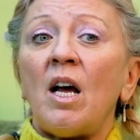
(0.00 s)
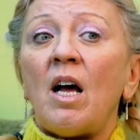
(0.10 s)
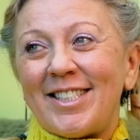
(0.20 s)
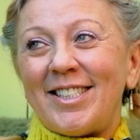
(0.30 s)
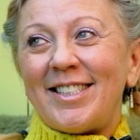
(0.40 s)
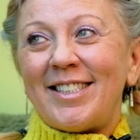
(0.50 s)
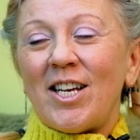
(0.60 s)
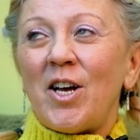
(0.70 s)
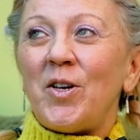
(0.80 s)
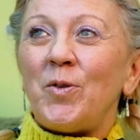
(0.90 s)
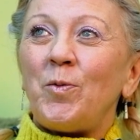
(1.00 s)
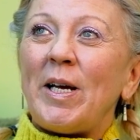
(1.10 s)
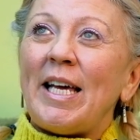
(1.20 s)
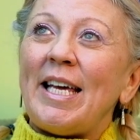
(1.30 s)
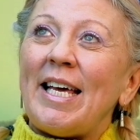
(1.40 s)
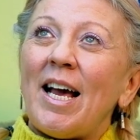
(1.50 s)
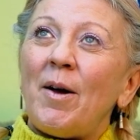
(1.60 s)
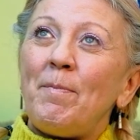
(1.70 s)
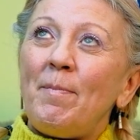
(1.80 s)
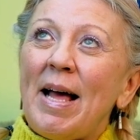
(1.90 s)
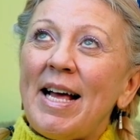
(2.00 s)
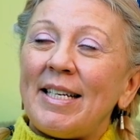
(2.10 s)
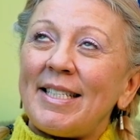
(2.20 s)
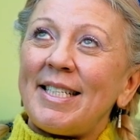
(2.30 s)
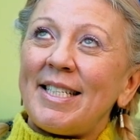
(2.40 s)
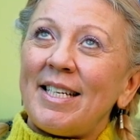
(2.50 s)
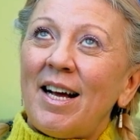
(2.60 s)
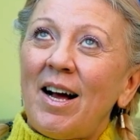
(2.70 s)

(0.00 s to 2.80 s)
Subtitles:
So we met